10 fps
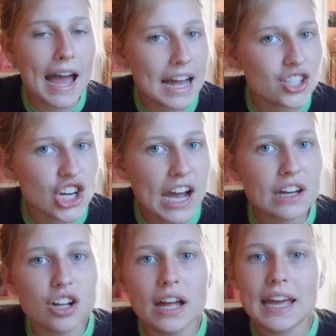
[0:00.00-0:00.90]

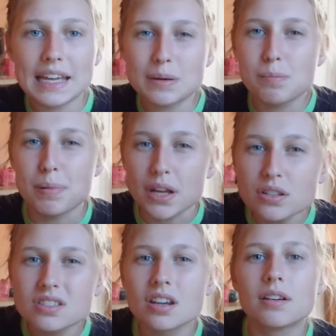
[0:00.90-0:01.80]
agile and
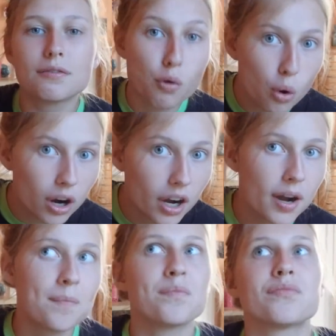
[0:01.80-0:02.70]
built for